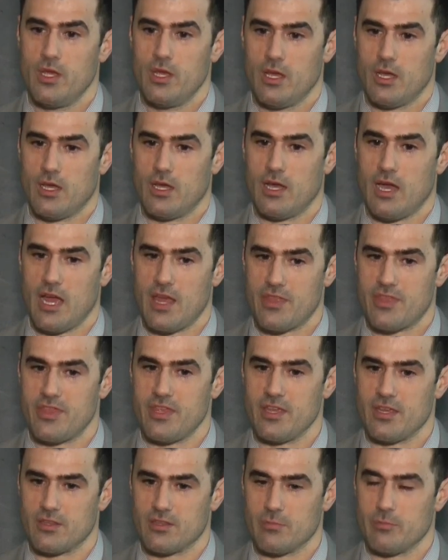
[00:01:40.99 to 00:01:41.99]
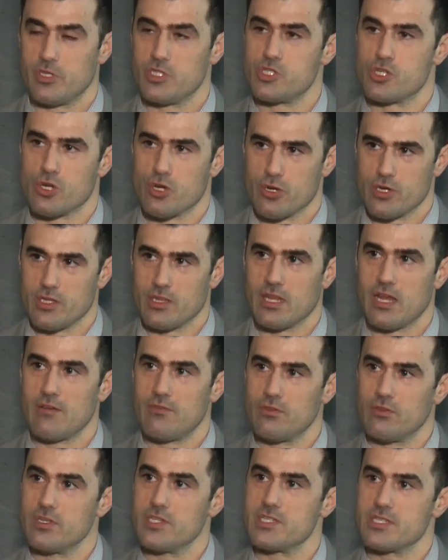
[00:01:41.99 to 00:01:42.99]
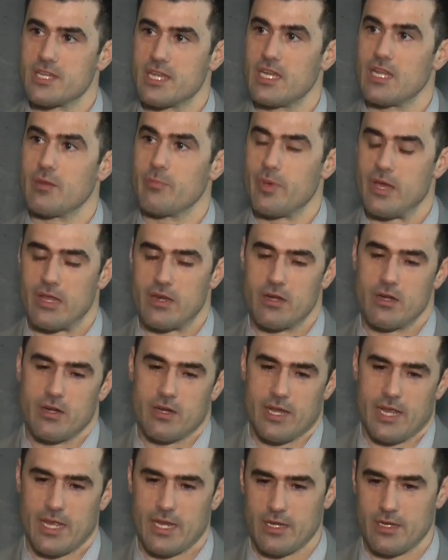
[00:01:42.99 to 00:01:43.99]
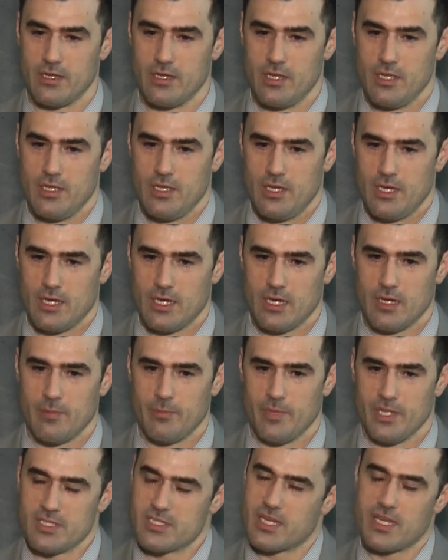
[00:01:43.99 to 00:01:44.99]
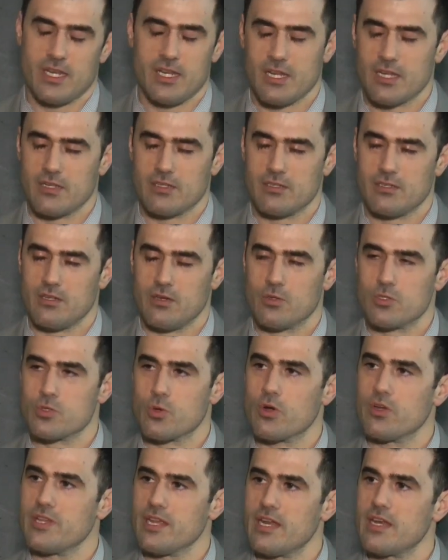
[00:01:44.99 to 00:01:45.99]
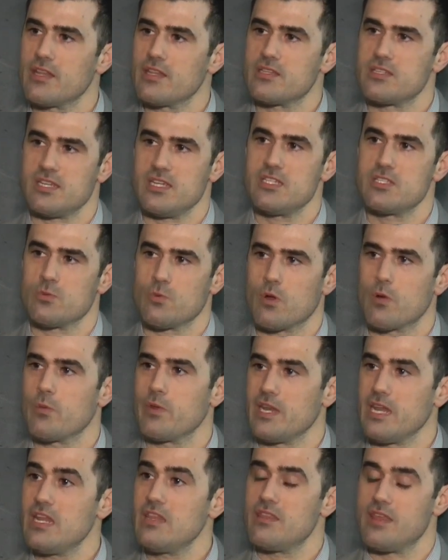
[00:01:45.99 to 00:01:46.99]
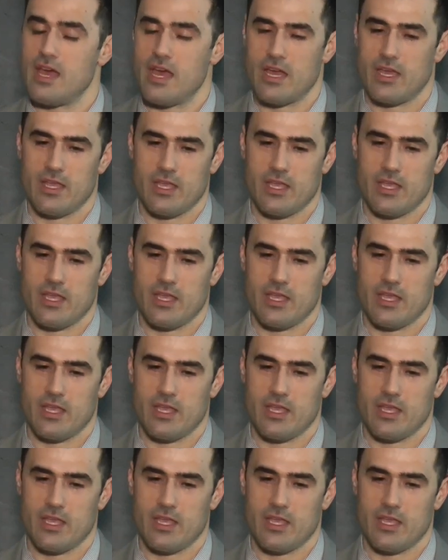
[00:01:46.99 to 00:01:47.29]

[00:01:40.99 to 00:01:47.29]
I think the maturity level is getting better, and it's getting, you know, toward the end of the season where we need that.